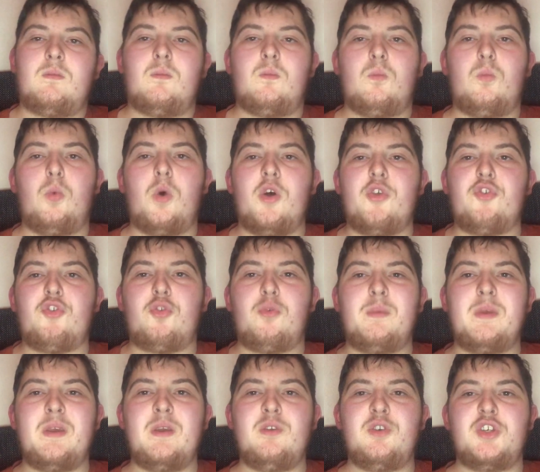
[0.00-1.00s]
What's up
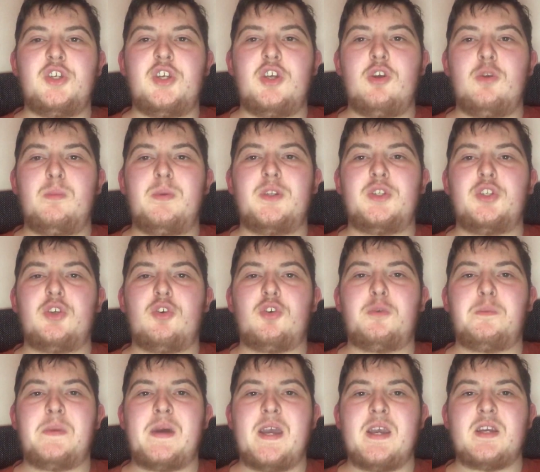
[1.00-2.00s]
YouTube, Josh
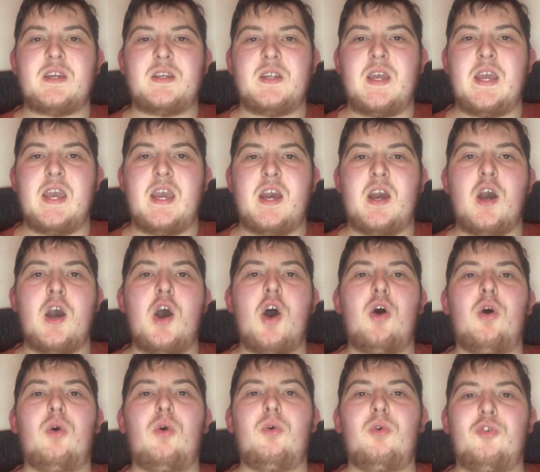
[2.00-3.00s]
Bacon here,
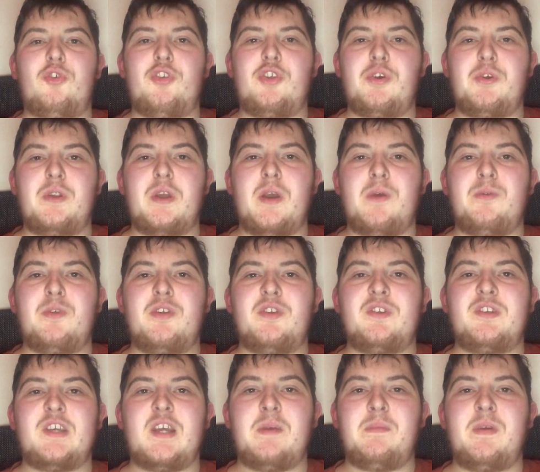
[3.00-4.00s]
also known as
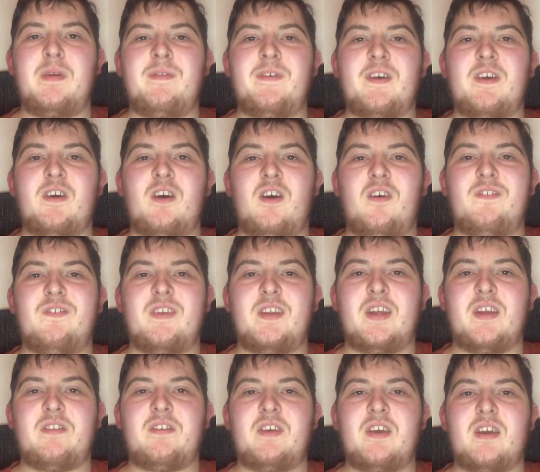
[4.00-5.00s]
JB the Car
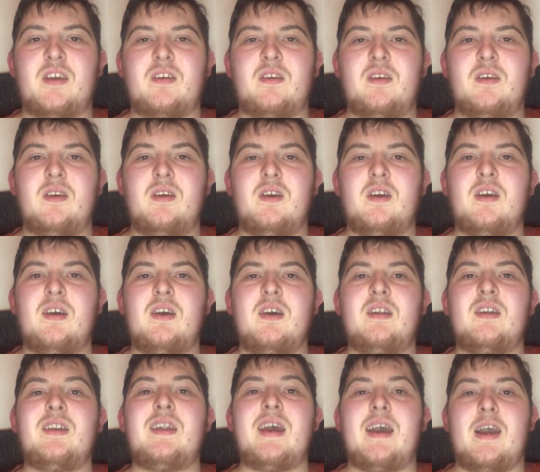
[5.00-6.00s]
Fanatic.
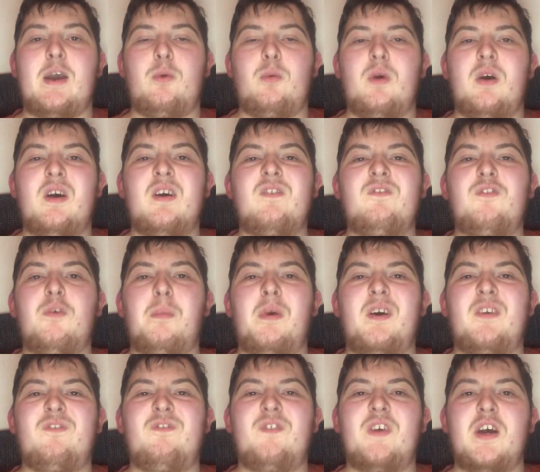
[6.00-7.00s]
Now, for
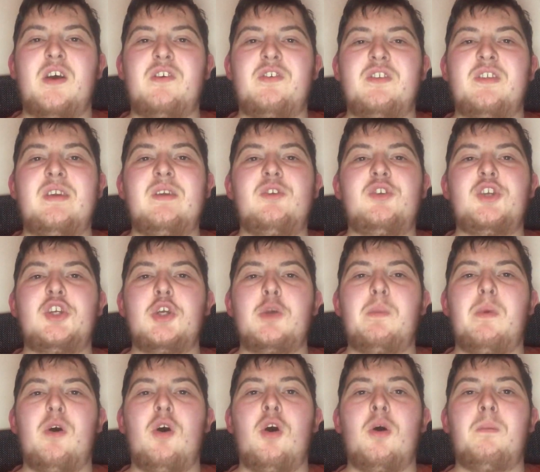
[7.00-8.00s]
my first YouTube
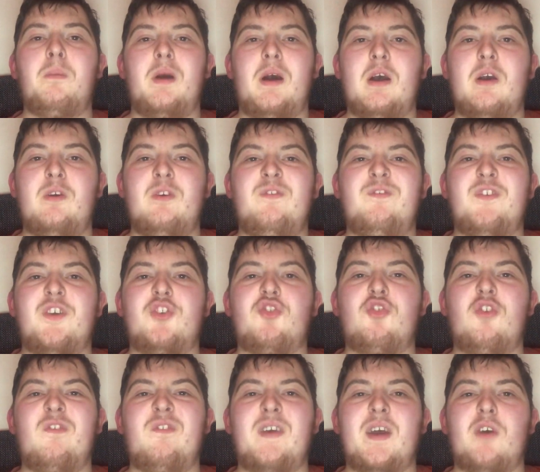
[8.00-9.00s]
upload for
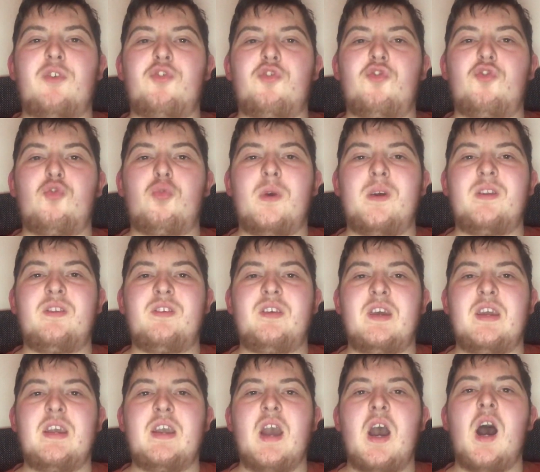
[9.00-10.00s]

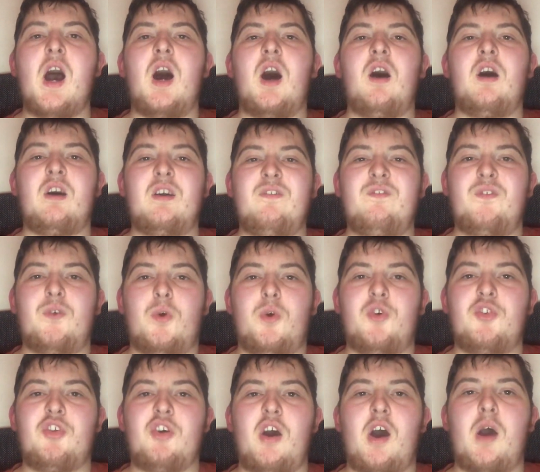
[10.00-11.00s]
2020, I
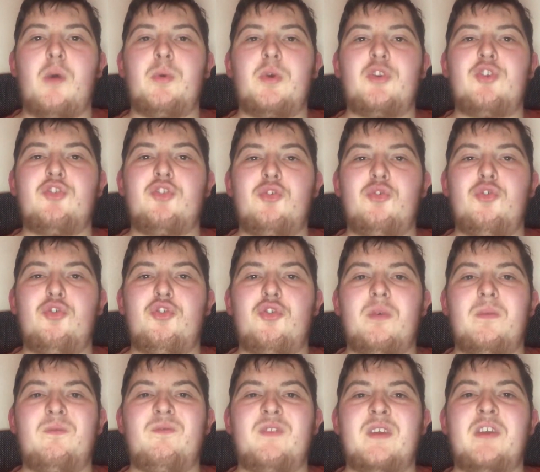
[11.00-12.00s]
thought I would do
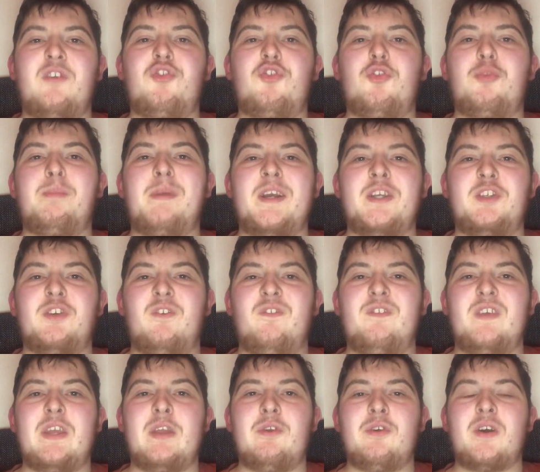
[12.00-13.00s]
something special
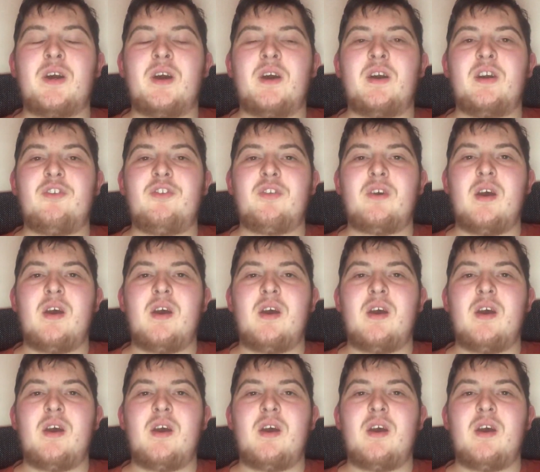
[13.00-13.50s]
for you guys.